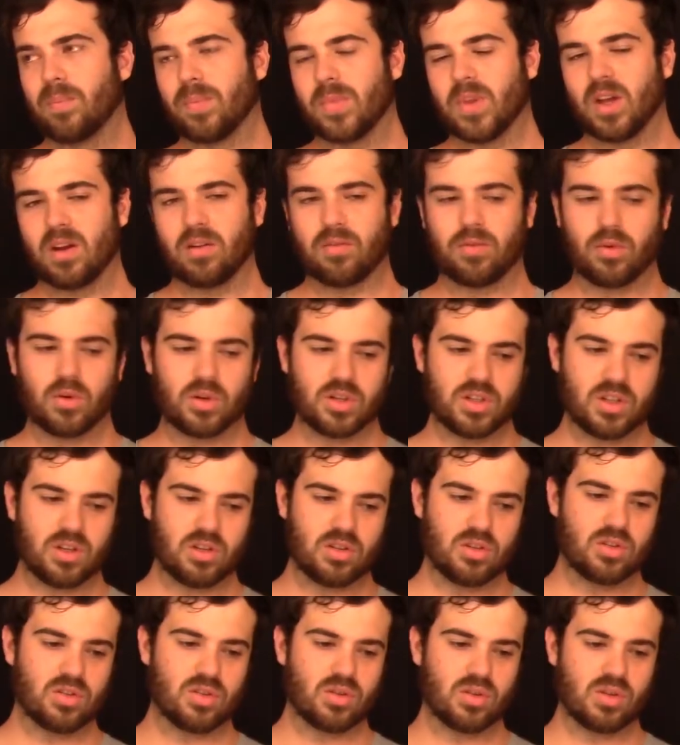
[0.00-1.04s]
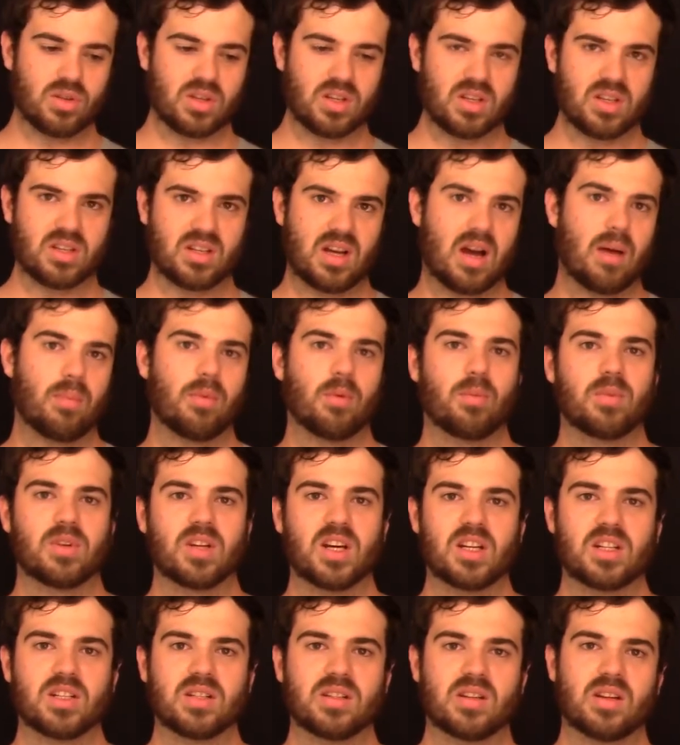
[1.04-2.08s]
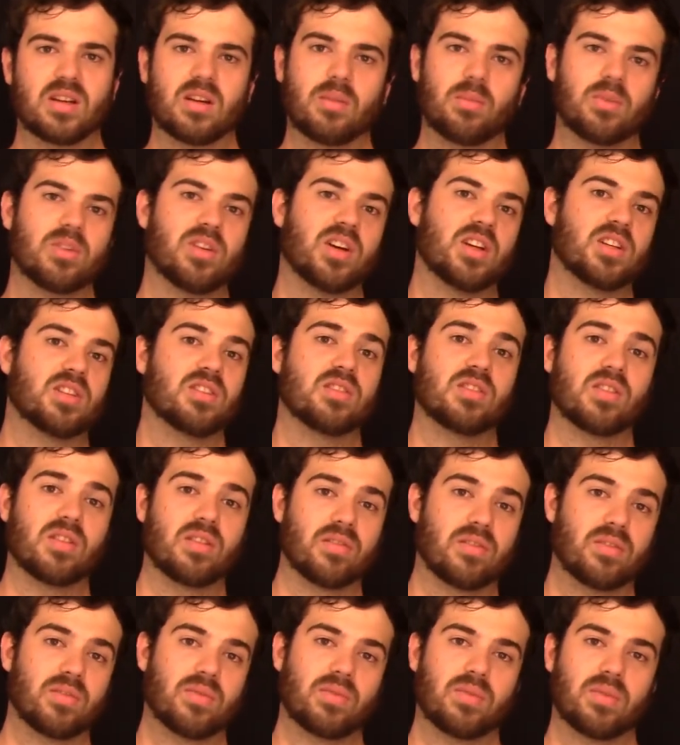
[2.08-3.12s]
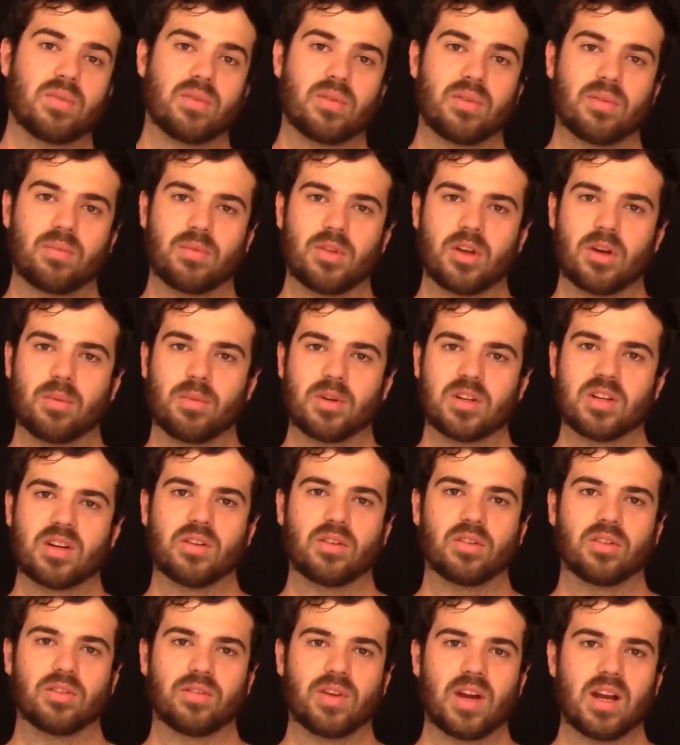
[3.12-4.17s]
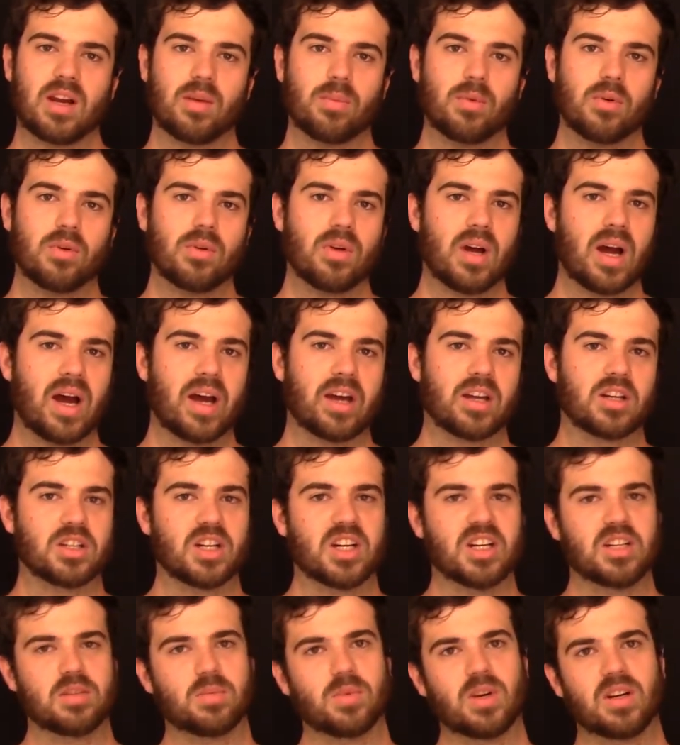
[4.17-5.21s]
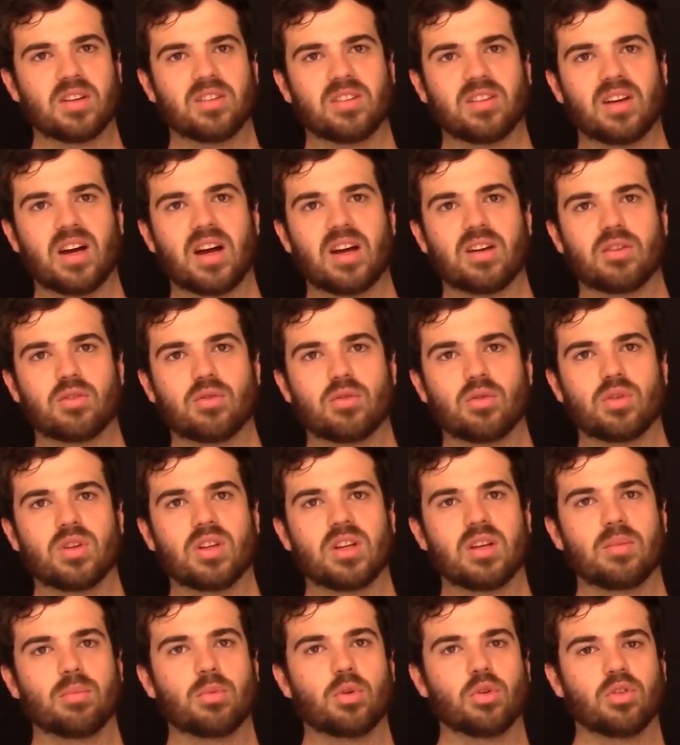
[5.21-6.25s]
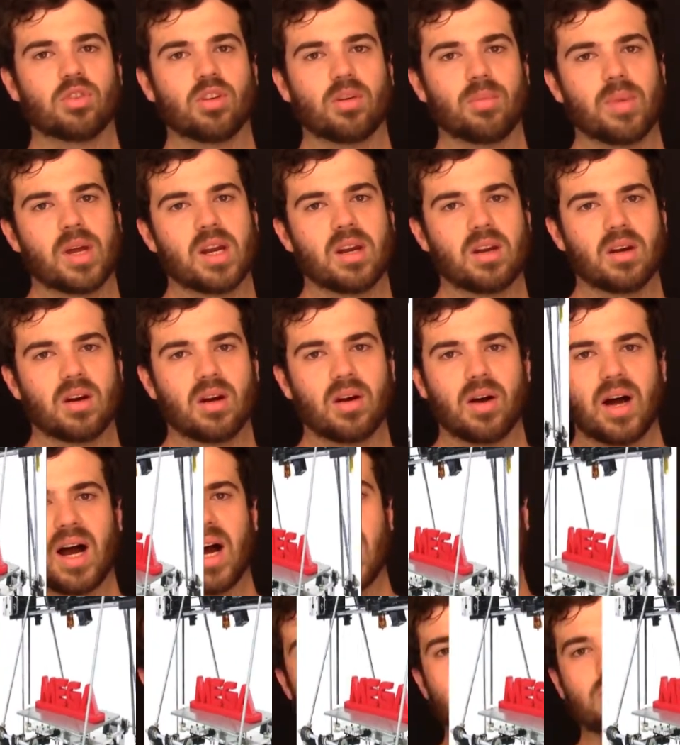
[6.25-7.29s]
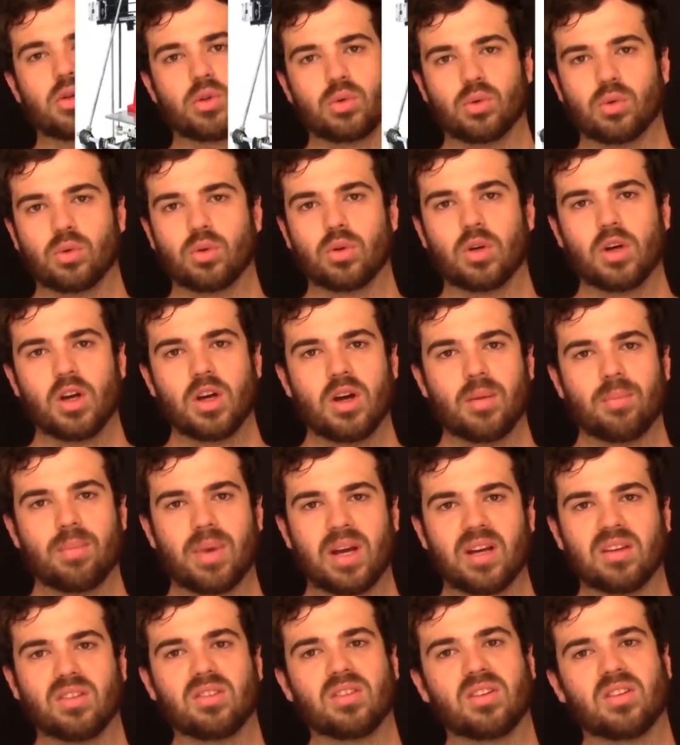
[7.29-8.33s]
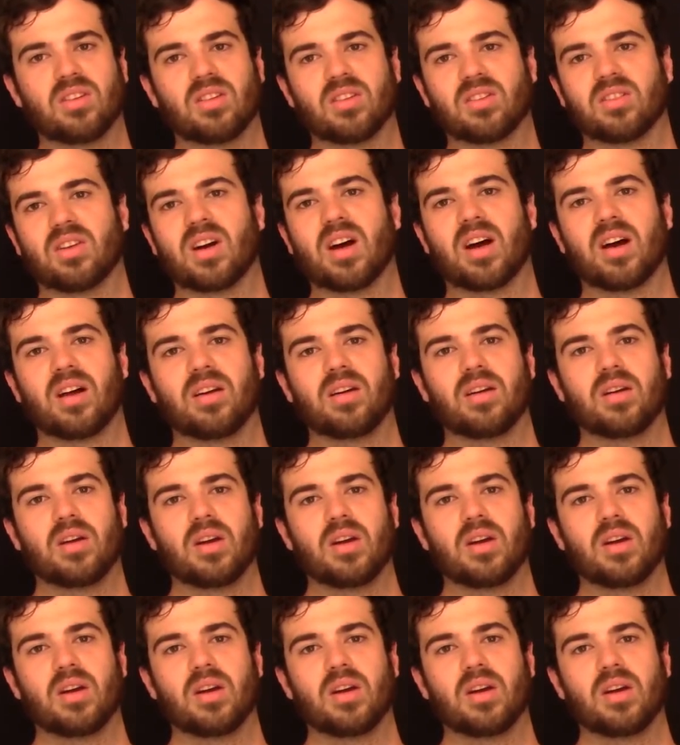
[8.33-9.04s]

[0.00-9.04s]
Unfortunately, due to the time limitations and limitations of the materials available, I had changed my design to the Prusa Mendel I2 based design.